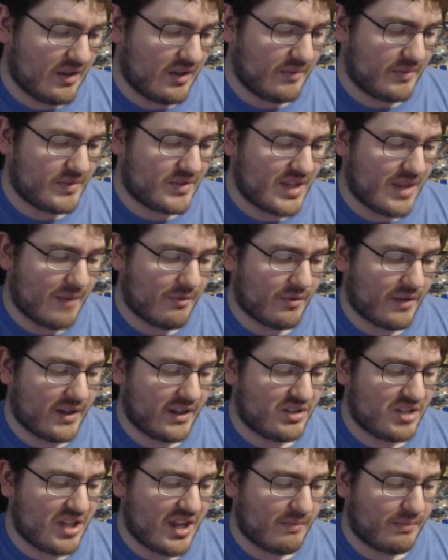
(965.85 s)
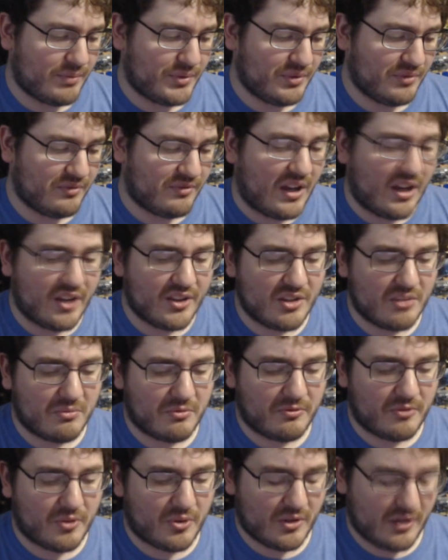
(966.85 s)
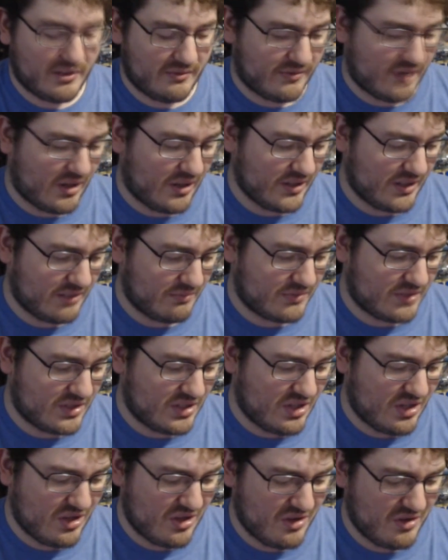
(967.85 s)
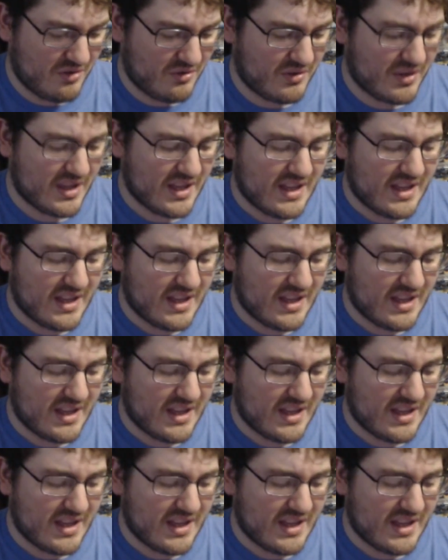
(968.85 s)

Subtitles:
Samurai Champloo Volume 4 and Volume 2.